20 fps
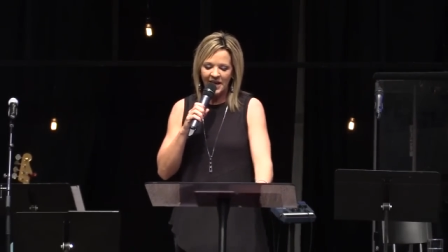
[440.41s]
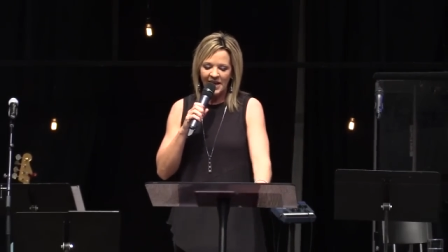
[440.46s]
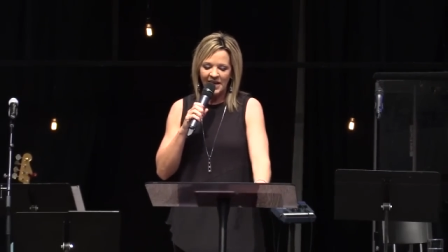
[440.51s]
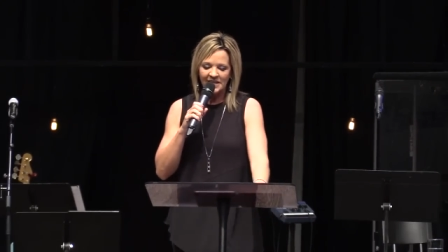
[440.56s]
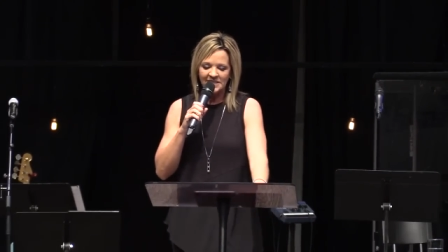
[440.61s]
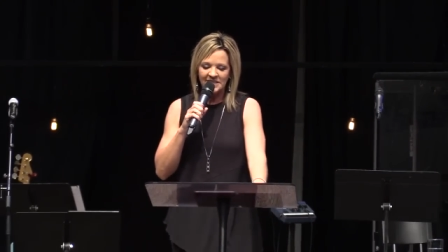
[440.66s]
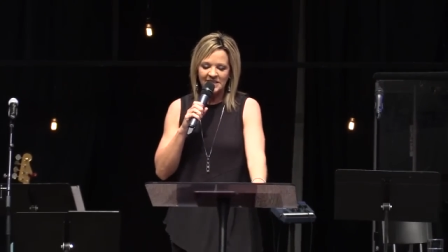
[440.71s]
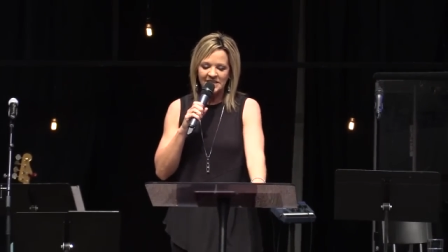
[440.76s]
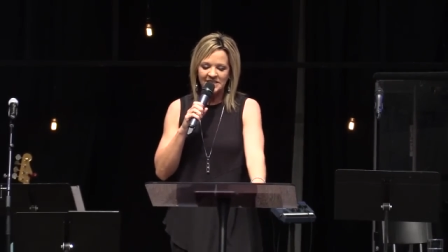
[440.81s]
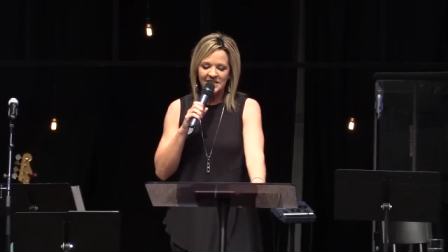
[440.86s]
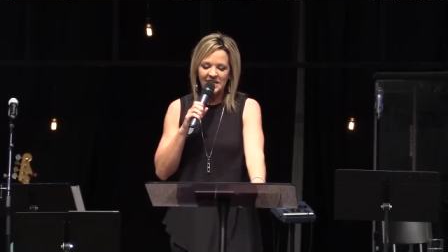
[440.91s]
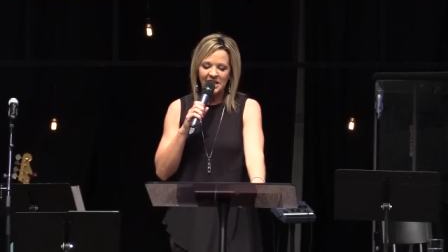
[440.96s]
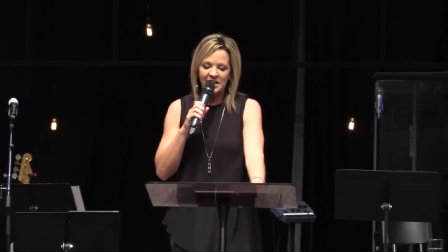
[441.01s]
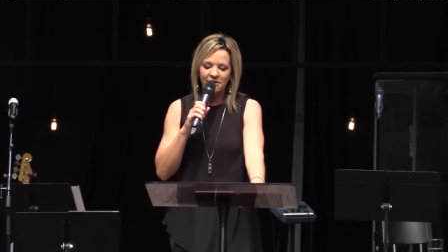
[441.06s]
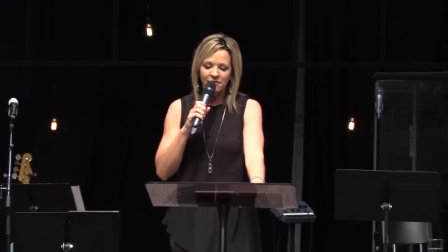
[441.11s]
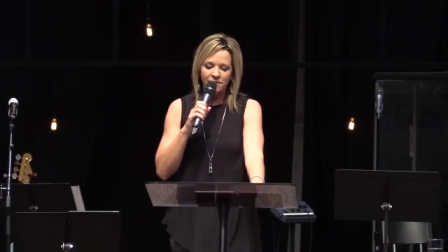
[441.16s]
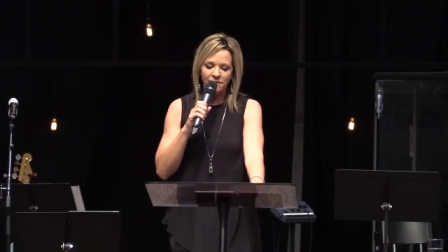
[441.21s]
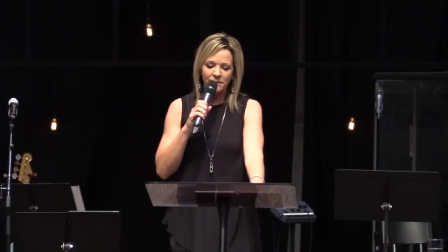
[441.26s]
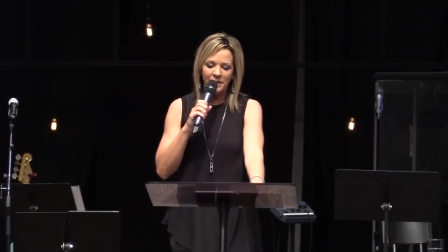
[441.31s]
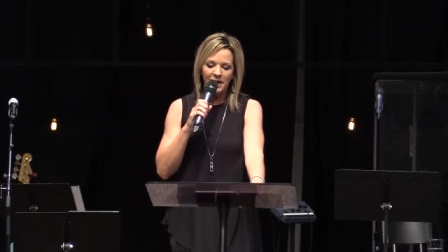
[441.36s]
It says,
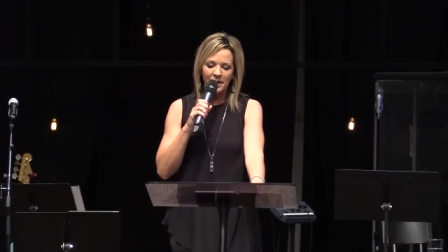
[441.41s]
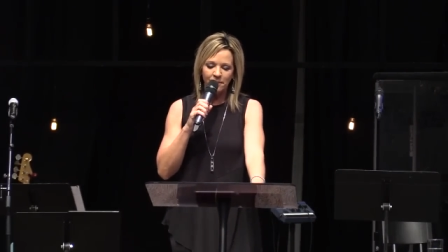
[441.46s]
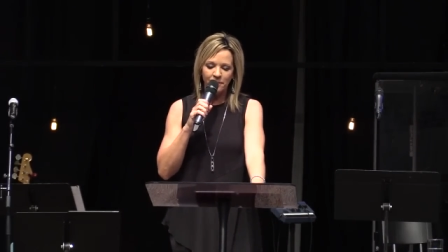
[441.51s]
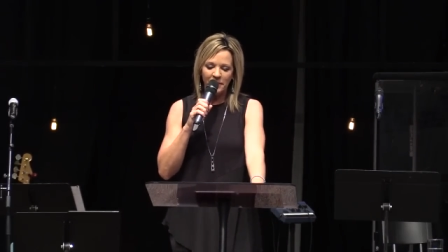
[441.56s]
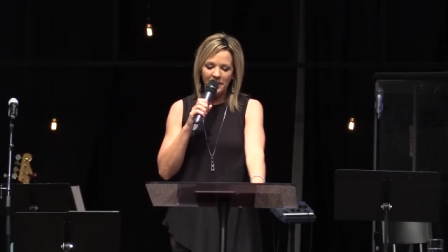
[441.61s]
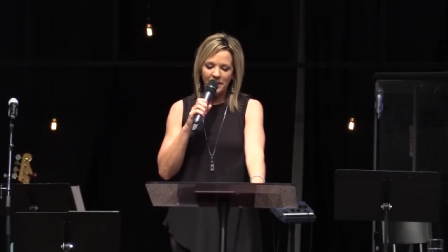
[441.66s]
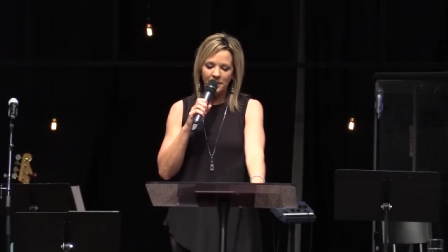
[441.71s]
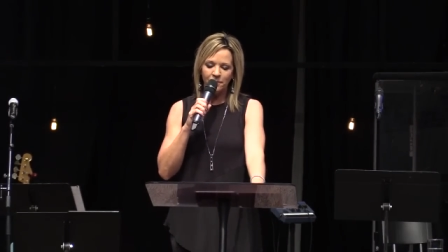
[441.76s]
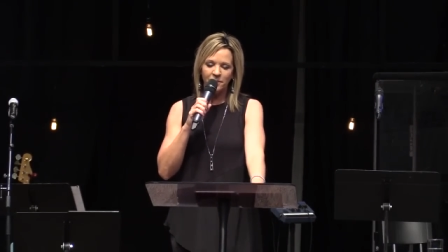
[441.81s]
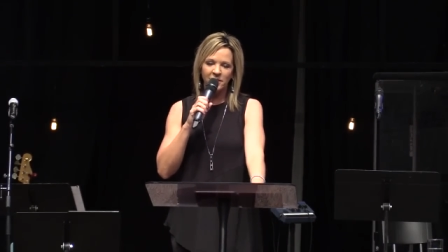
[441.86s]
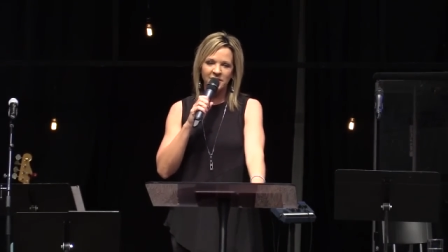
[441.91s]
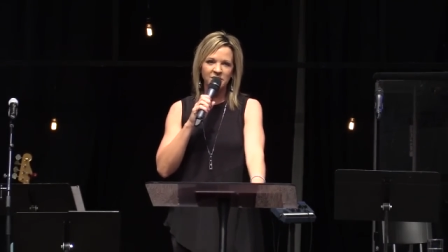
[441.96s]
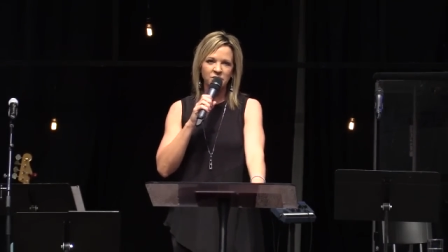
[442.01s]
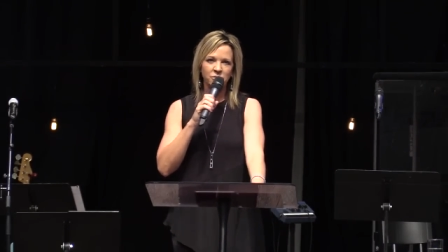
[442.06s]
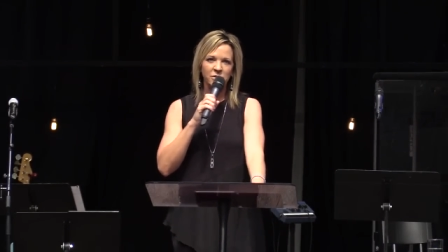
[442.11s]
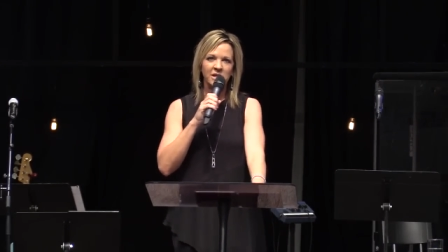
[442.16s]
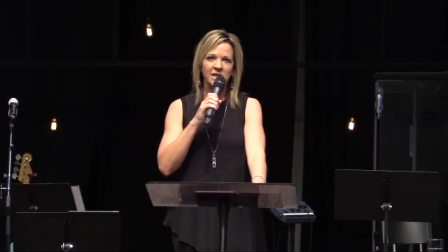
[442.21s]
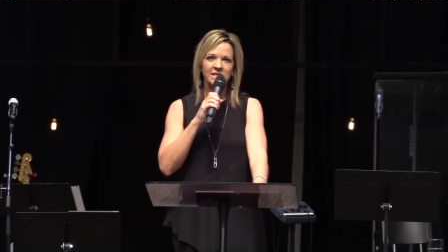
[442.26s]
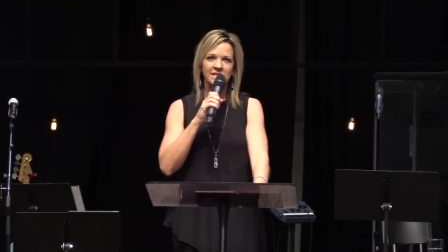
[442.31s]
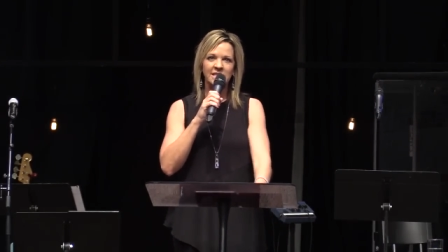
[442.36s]
if my people, let's
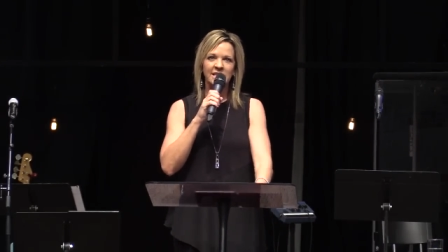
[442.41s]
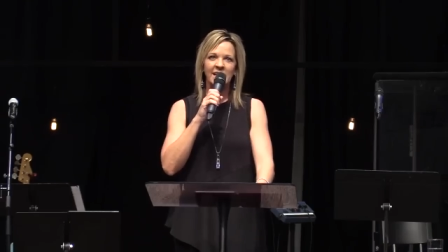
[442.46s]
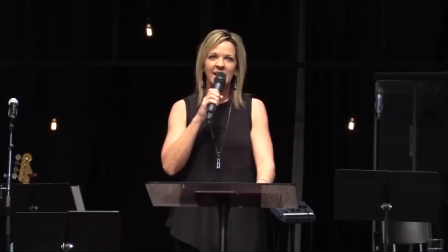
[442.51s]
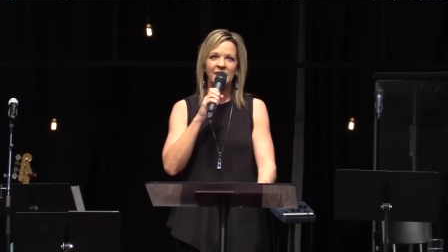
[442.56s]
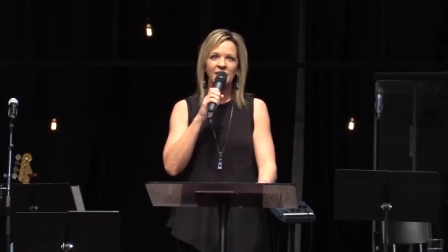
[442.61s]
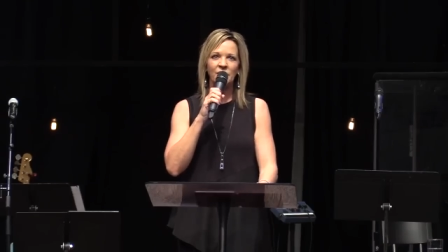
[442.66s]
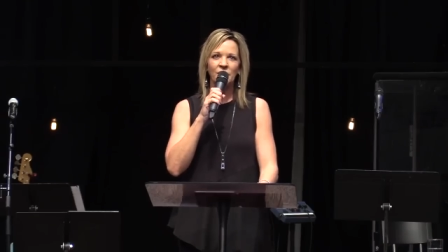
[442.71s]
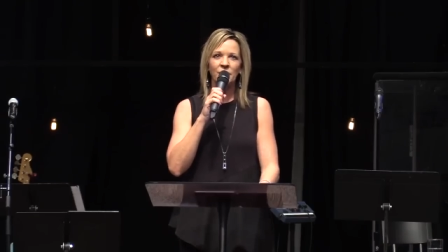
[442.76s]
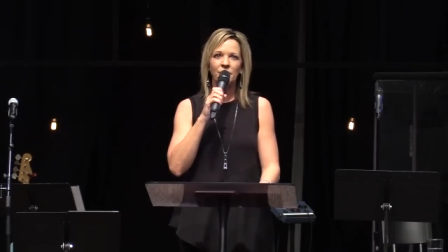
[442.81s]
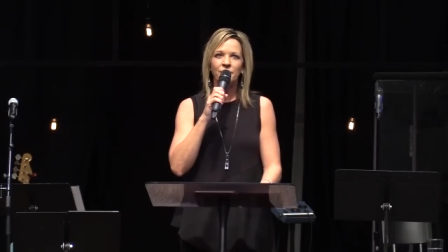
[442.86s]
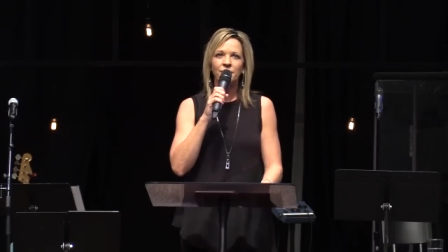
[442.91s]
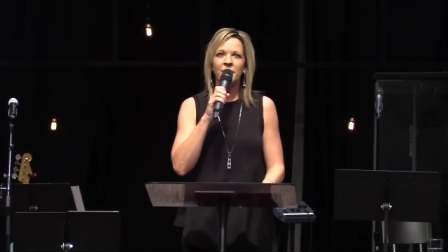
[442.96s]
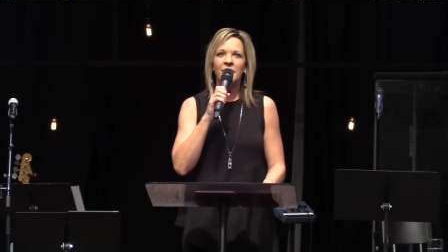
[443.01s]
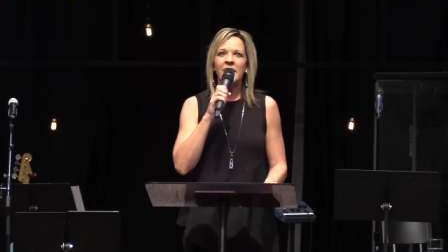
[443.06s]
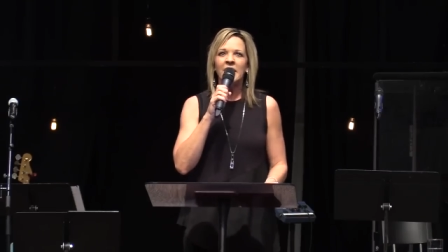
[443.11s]
read it together.